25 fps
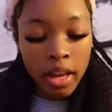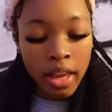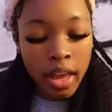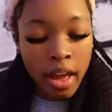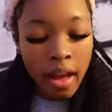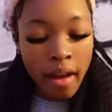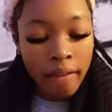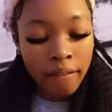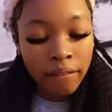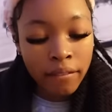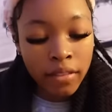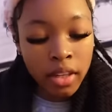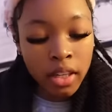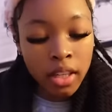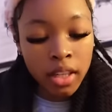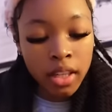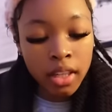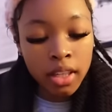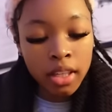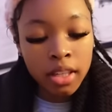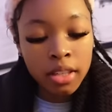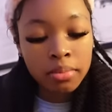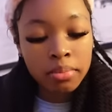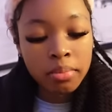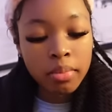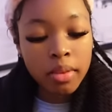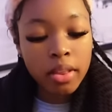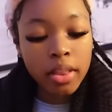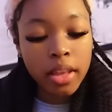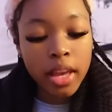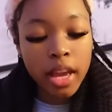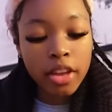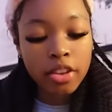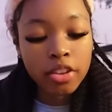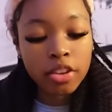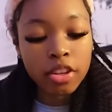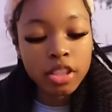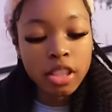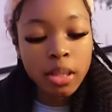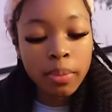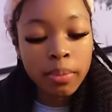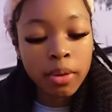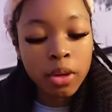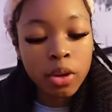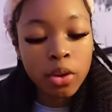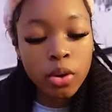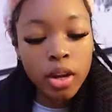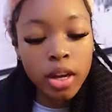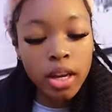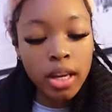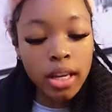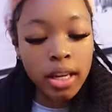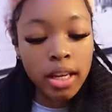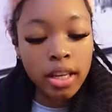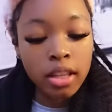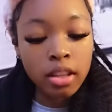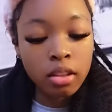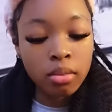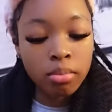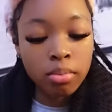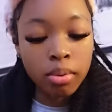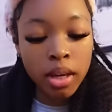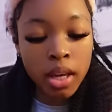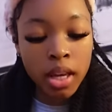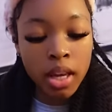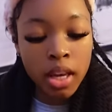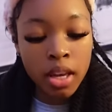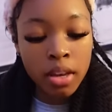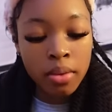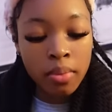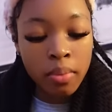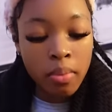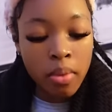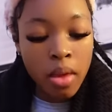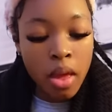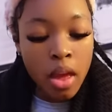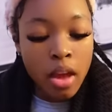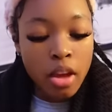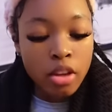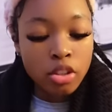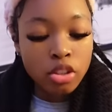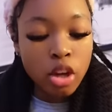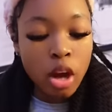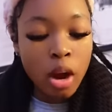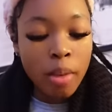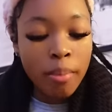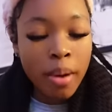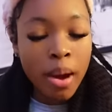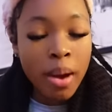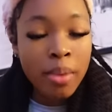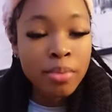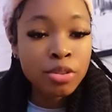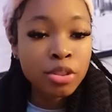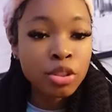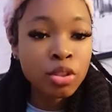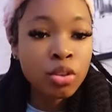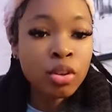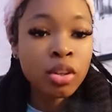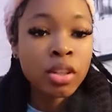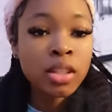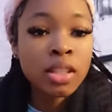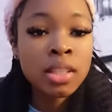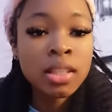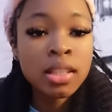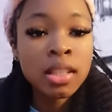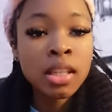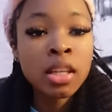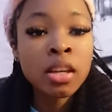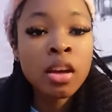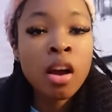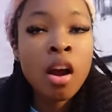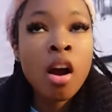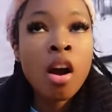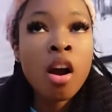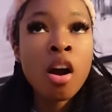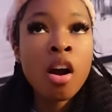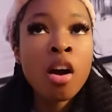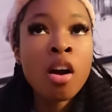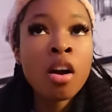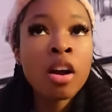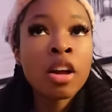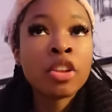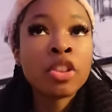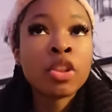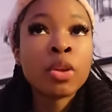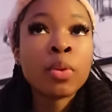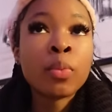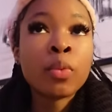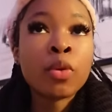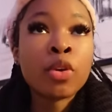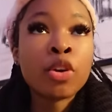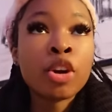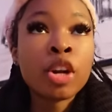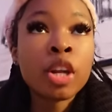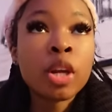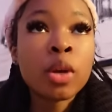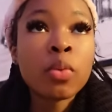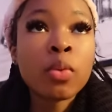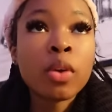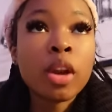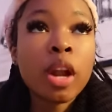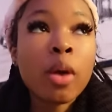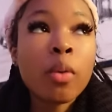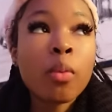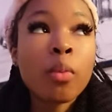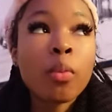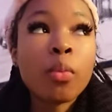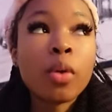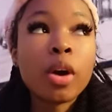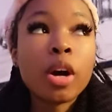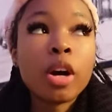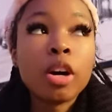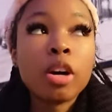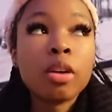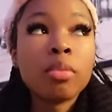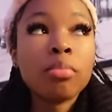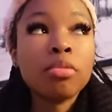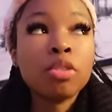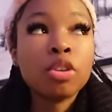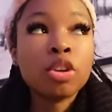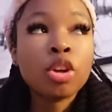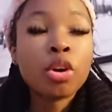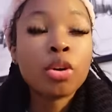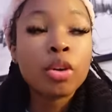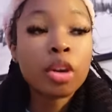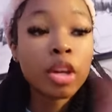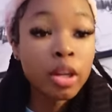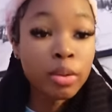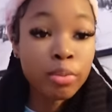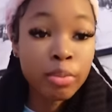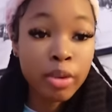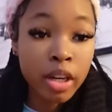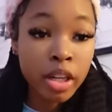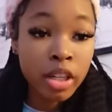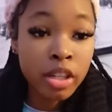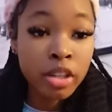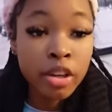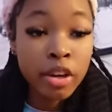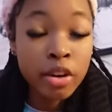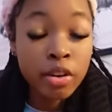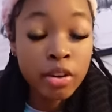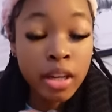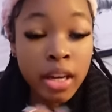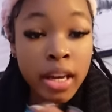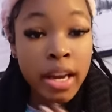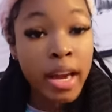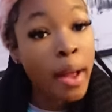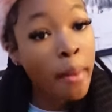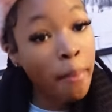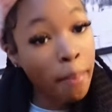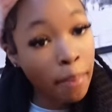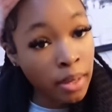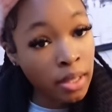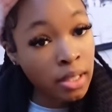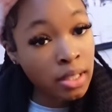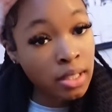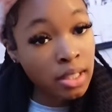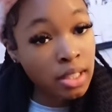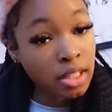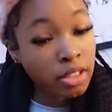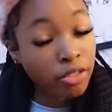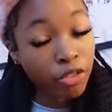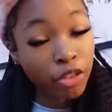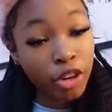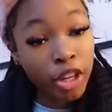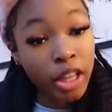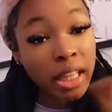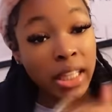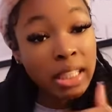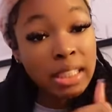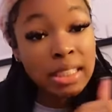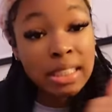yeah, I'm gonna eat and then after this, I'm gonna go ahead and get into bed. So I'm probably just gonna see y'all in the morning when I'm up, you know, getting ready to go to campus for the